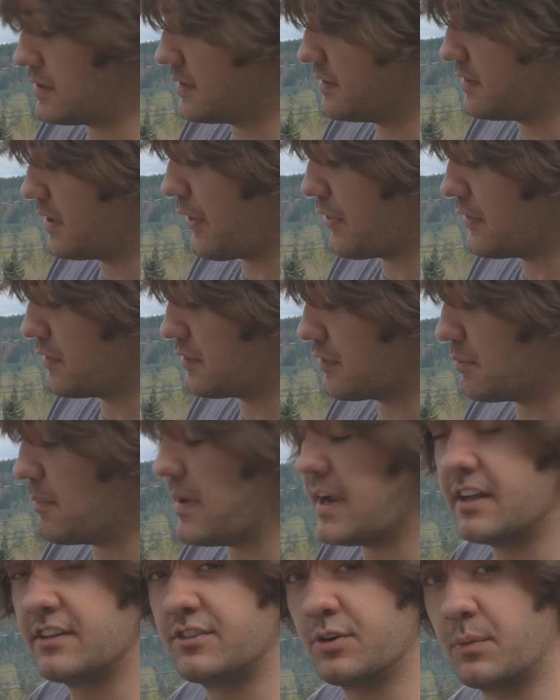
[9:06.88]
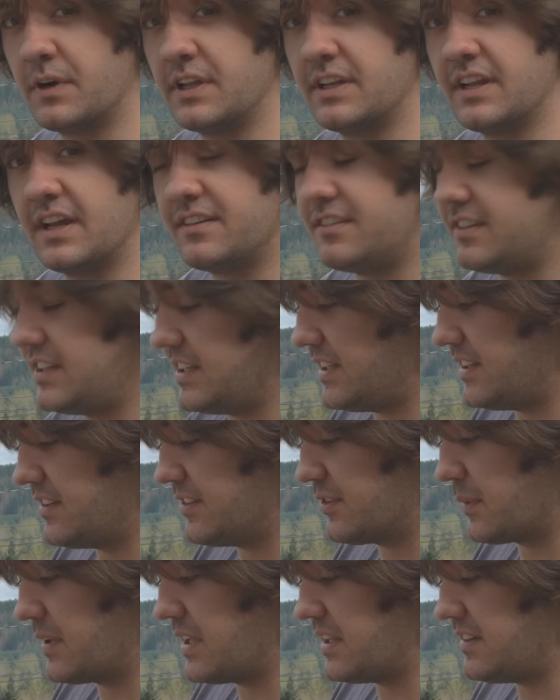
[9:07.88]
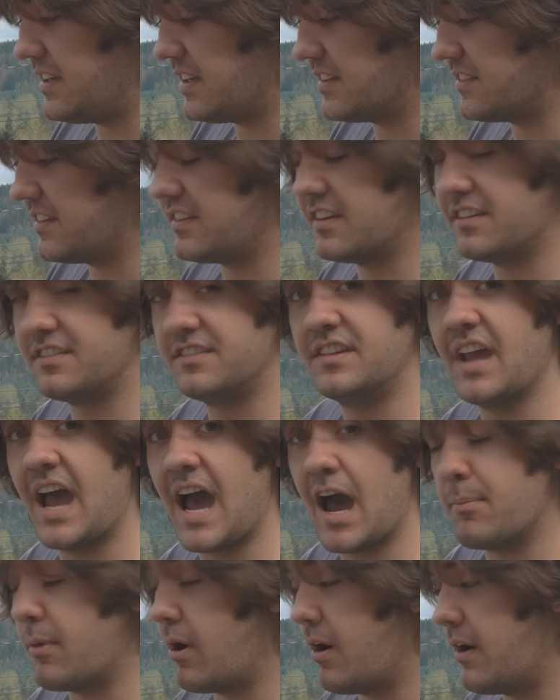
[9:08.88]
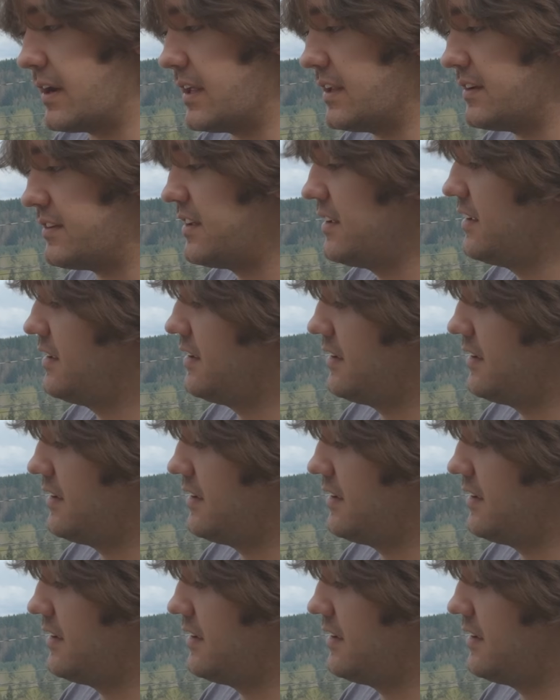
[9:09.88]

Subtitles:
You can tell this was made in 2019, 2018, because it says Dab on it.